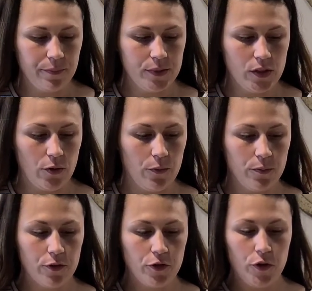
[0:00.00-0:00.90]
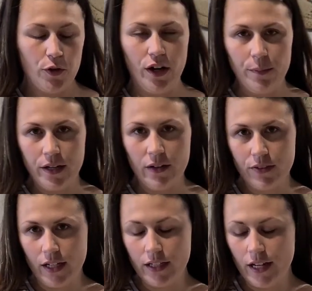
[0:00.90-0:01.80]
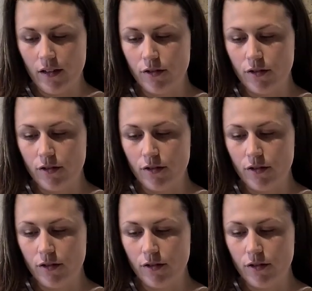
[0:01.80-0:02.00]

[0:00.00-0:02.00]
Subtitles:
So creaming everything together